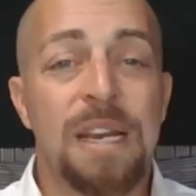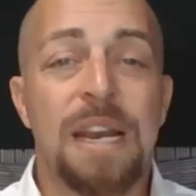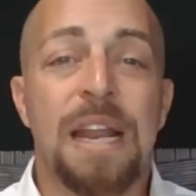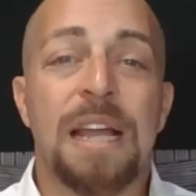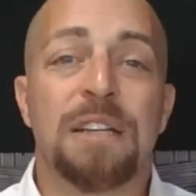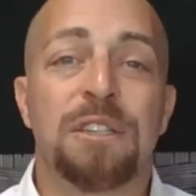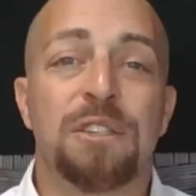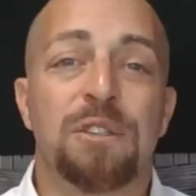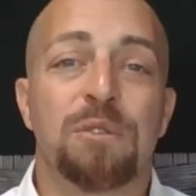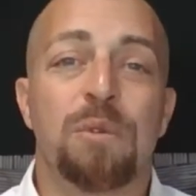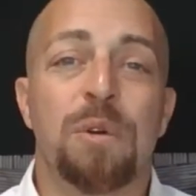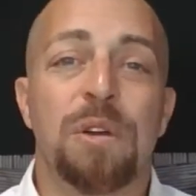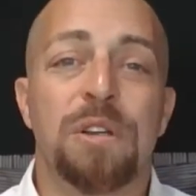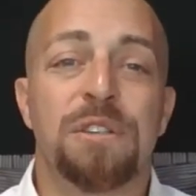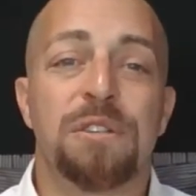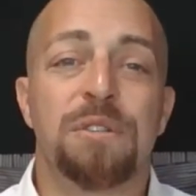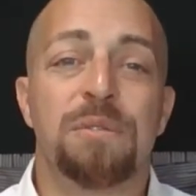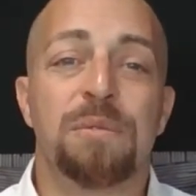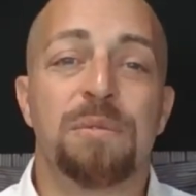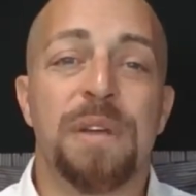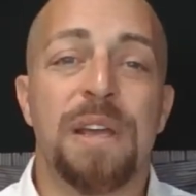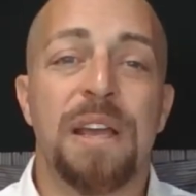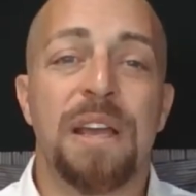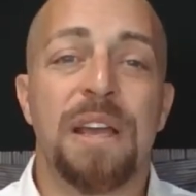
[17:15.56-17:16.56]
the next
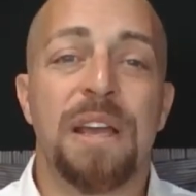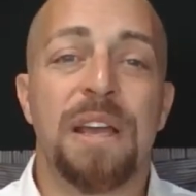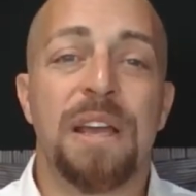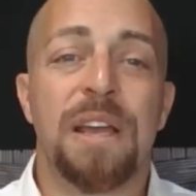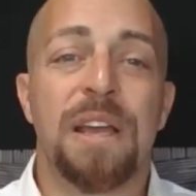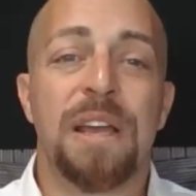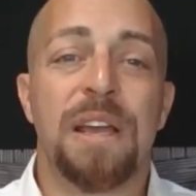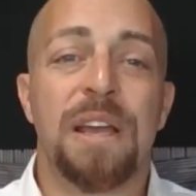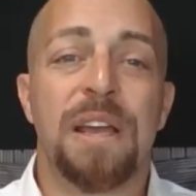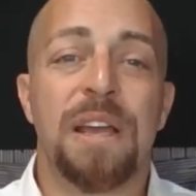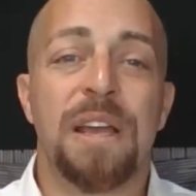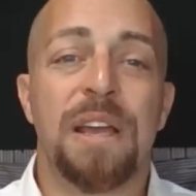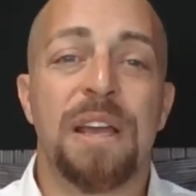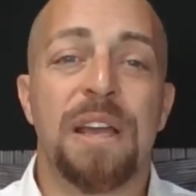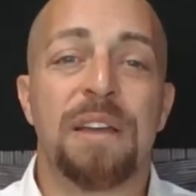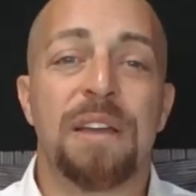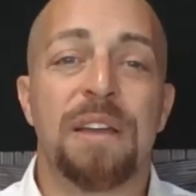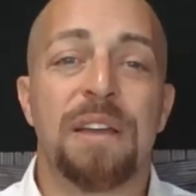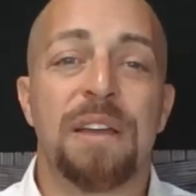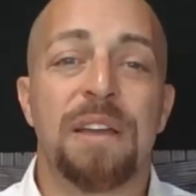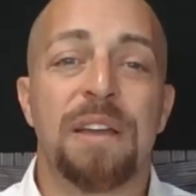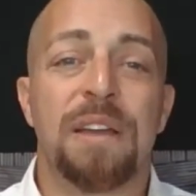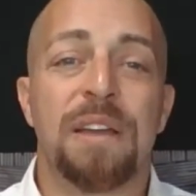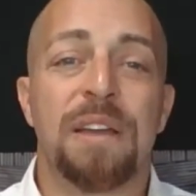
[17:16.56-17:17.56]
question we have to
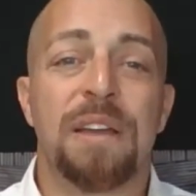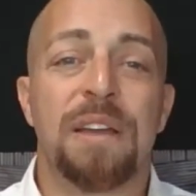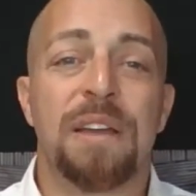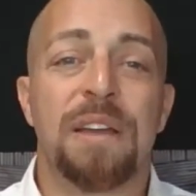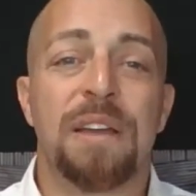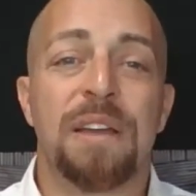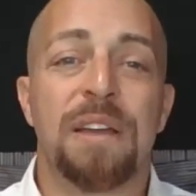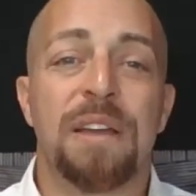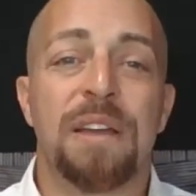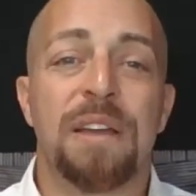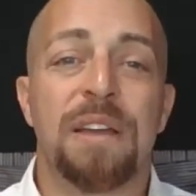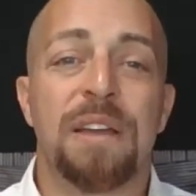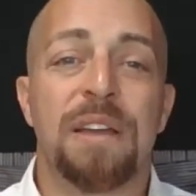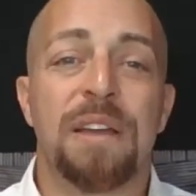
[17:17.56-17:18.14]
ask is